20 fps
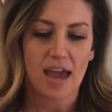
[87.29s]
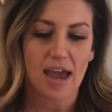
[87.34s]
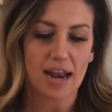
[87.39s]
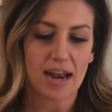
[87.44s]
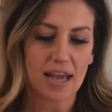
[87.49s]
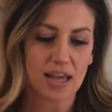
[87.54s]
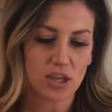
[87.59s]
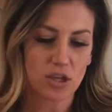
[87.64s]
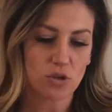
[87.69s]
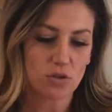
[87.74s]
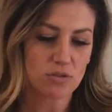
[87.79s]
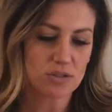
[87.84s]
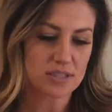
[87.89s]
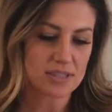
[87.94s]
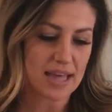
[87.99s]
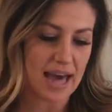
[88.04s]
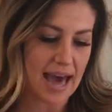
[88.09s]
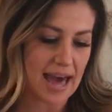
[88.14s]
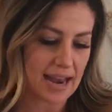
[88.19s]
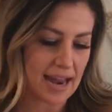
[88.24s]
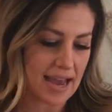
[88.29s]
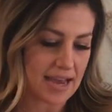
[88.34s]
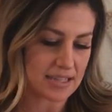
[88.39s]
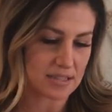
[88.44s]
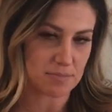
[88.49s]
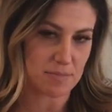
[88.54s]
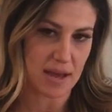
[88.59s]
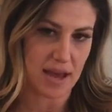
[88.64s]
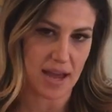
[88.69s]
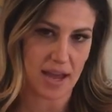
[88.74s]
and I used that
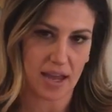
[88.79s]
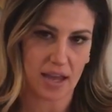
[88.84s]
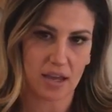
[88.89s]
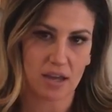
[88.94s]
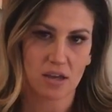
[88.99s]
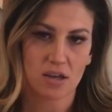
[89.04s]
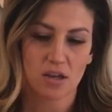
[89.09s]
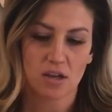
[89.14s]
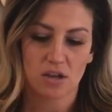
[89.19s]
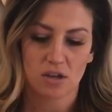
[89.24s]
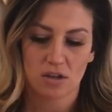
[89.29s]
as my